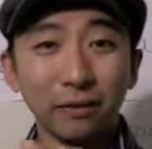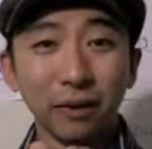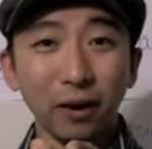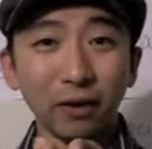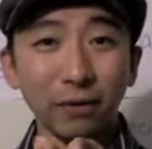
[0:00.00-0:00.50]

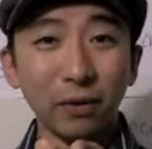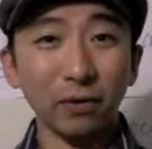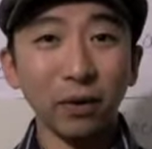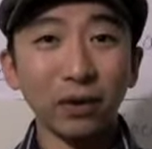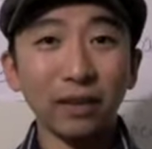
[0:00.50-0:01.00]
for all of you
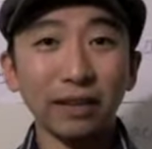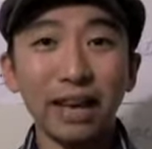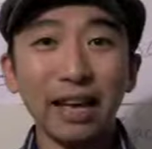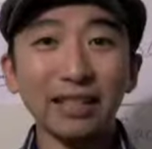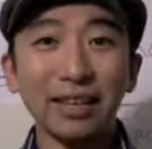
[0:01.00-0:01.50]
enrolled in the
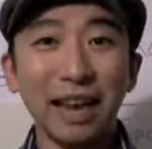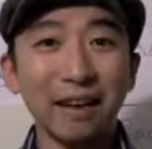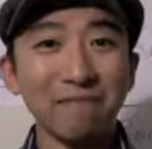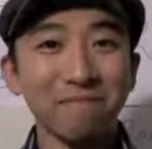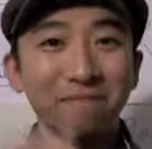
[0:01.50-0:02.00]
class,
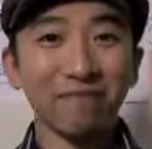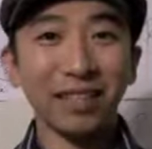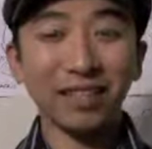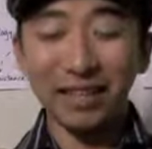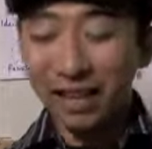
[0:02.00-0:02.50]
and
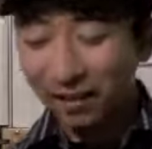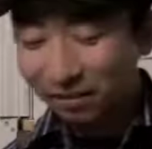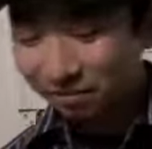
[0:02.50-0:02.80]
see you later.